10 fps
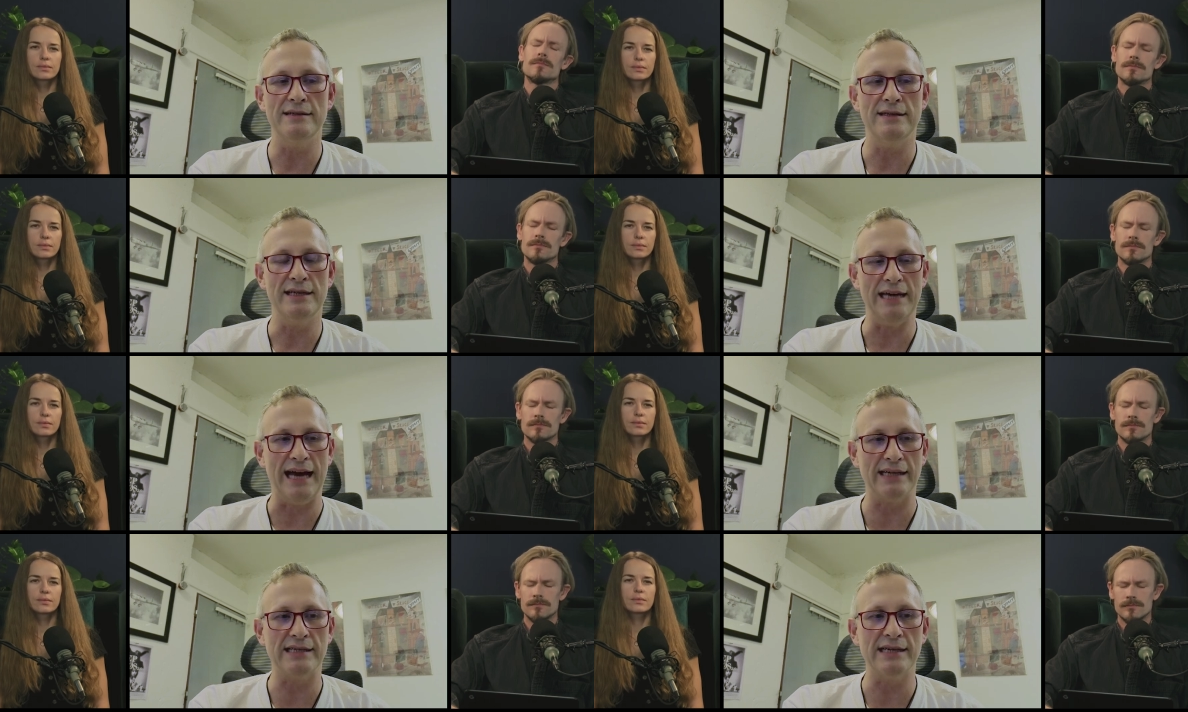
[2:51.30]
Speaker 1: the
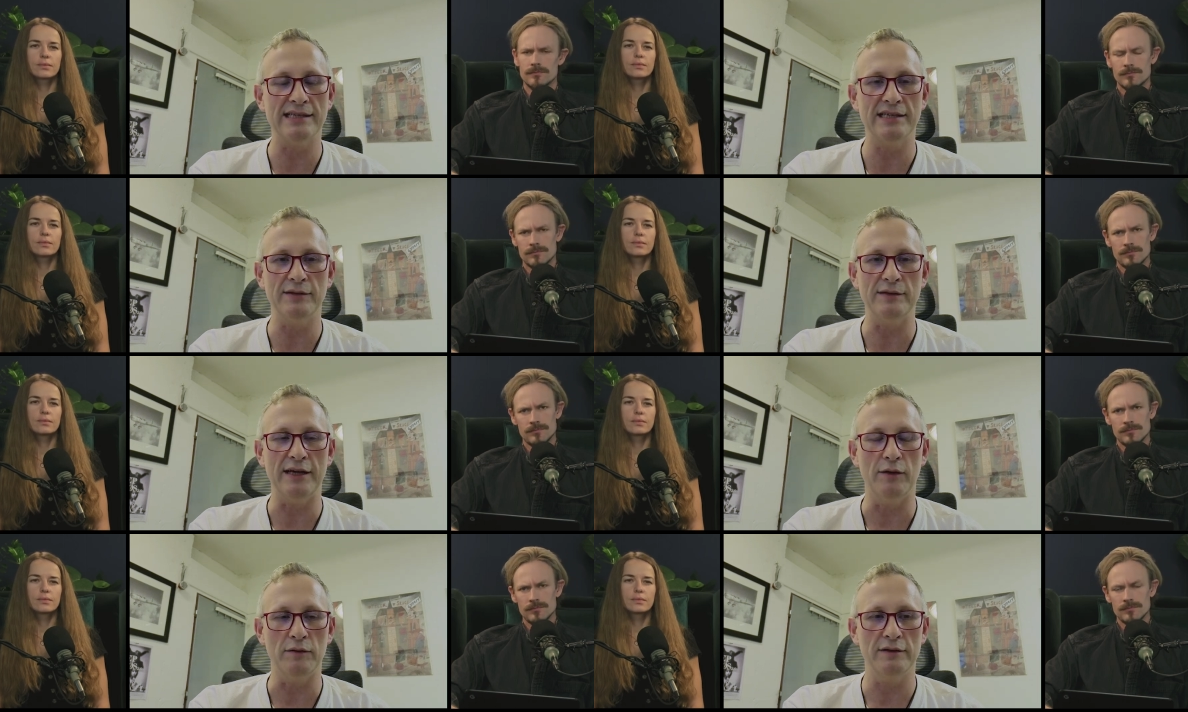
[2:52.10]
access to
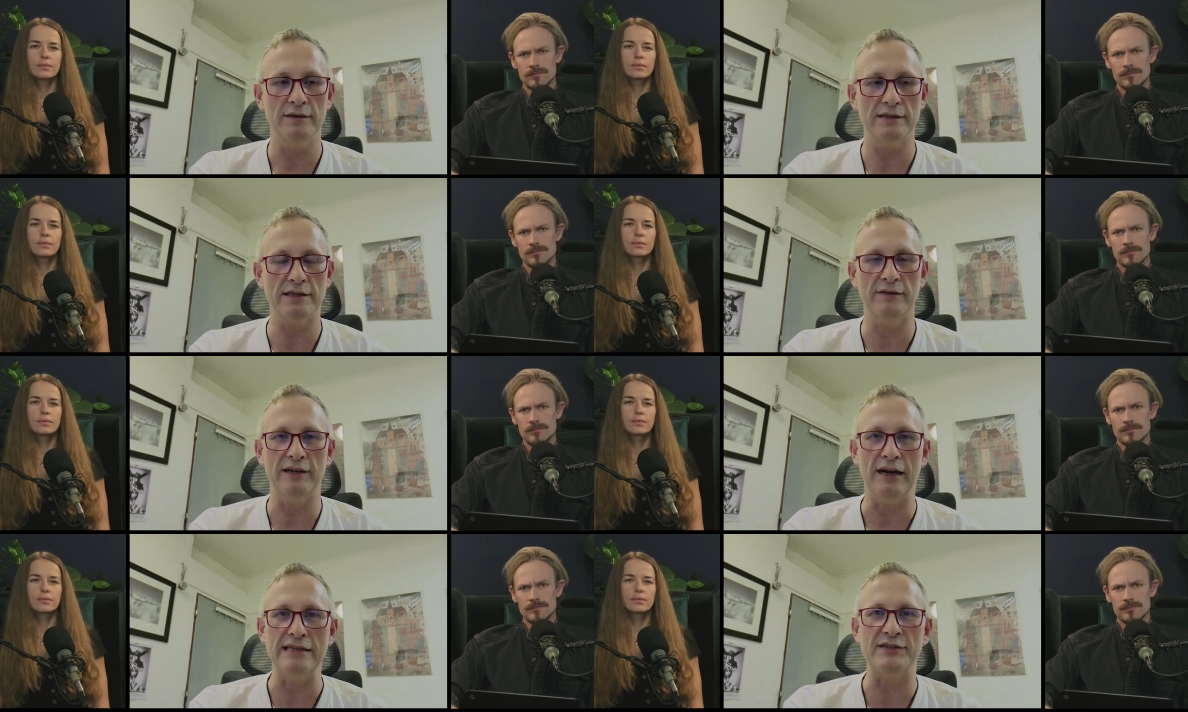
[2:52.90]
the old
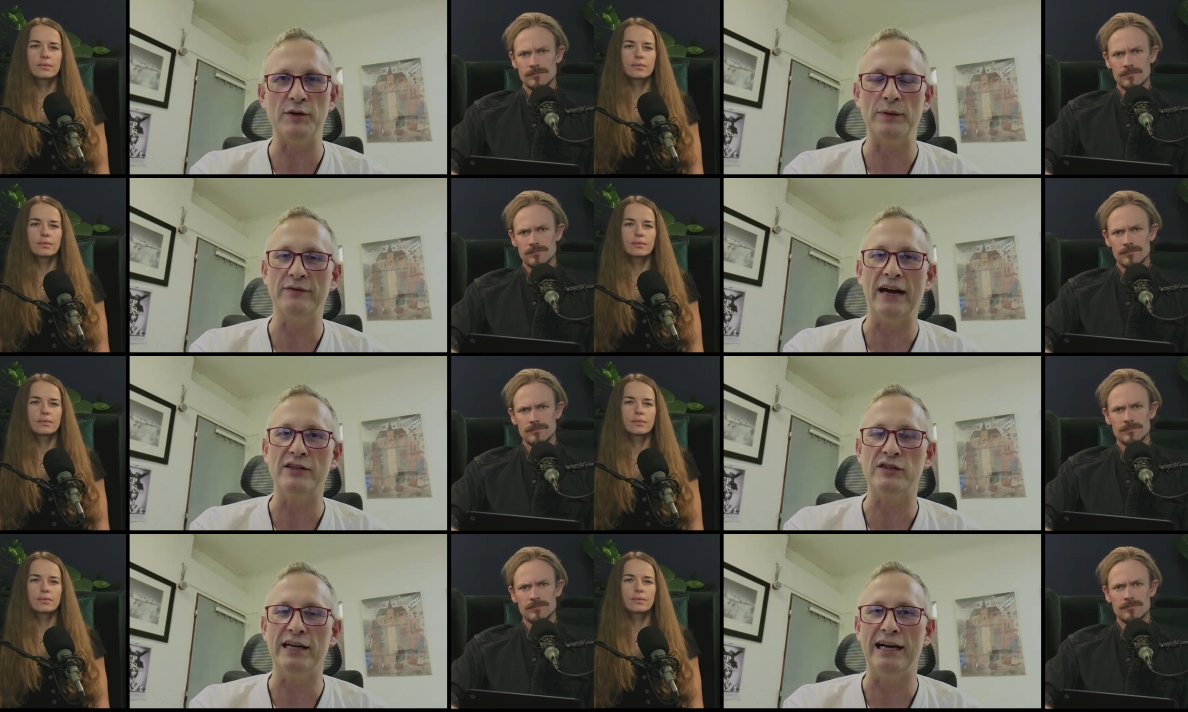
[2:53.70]
Soviet isotopic
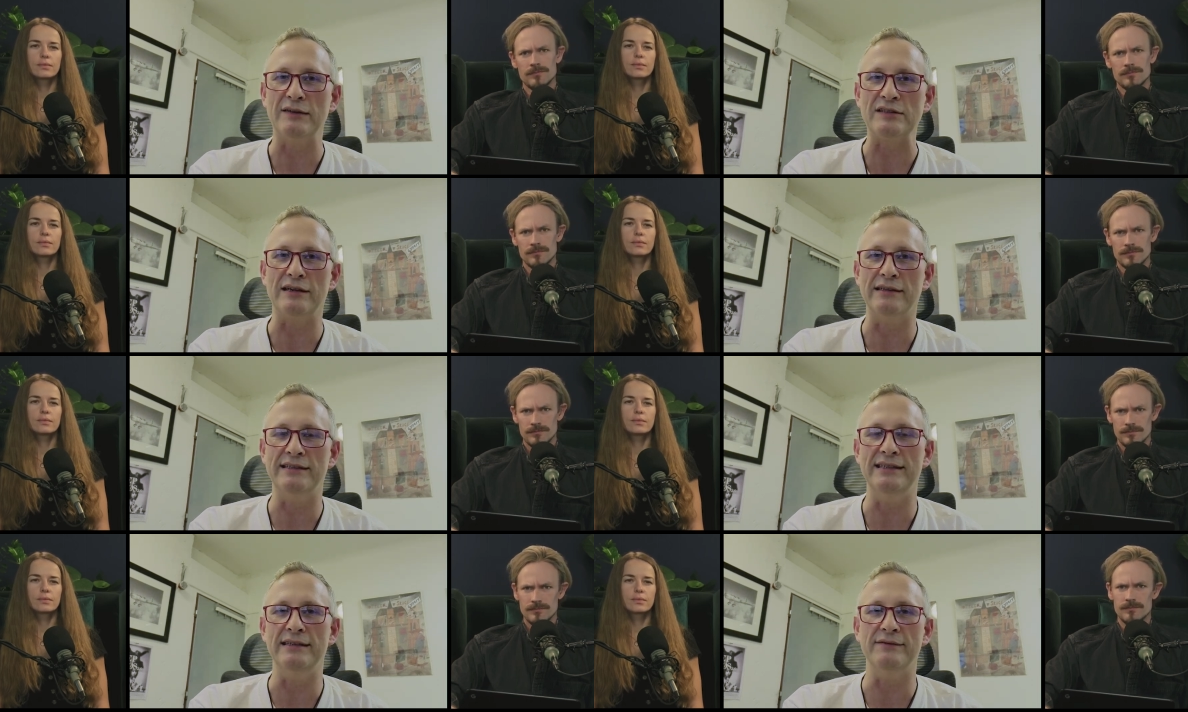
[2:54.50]
factory outside
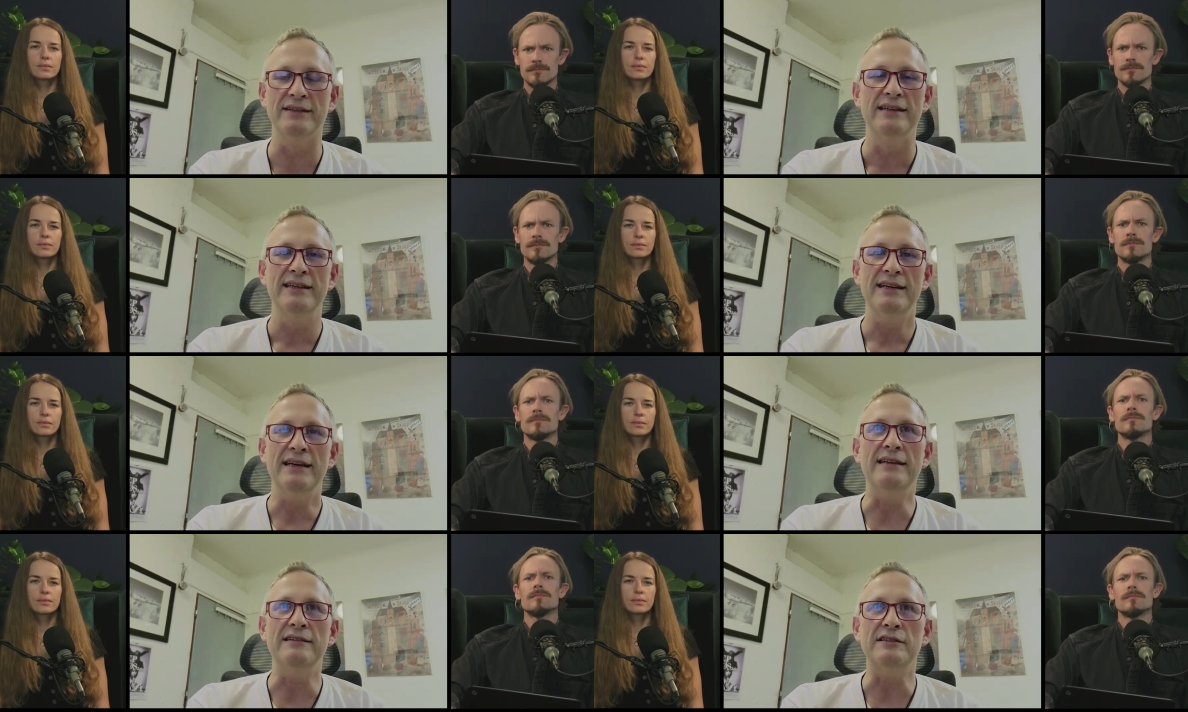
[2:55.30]
Kyiv
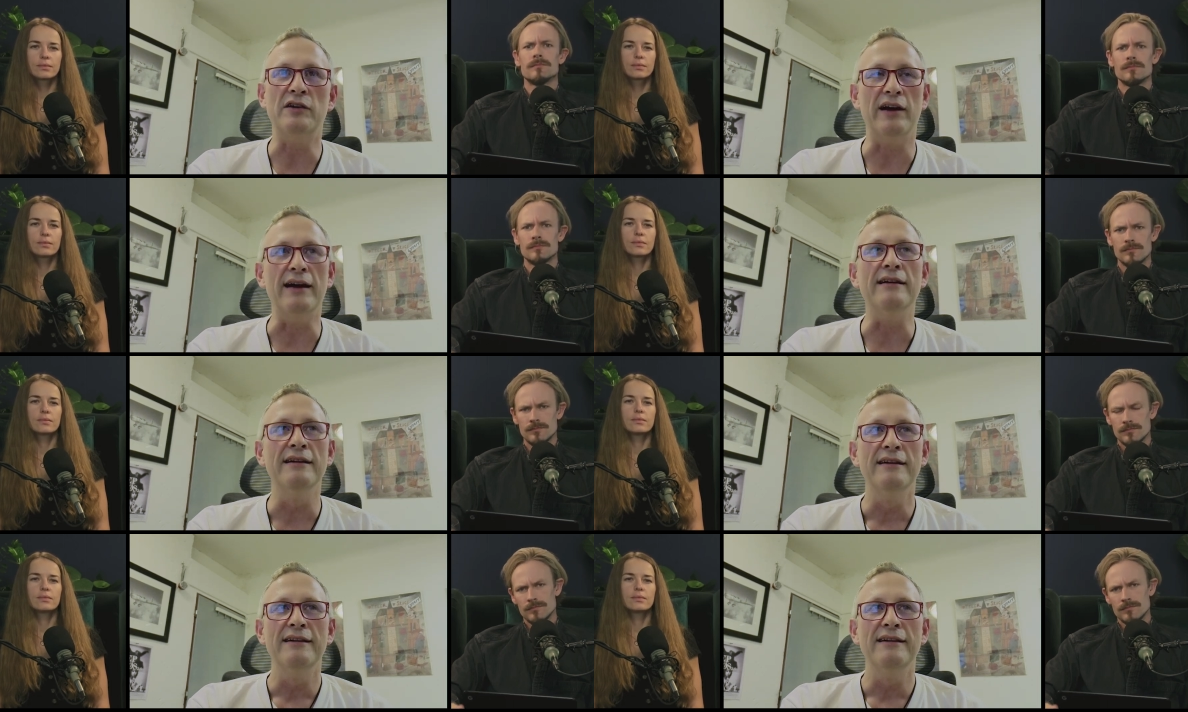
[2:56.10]
in Ukraine.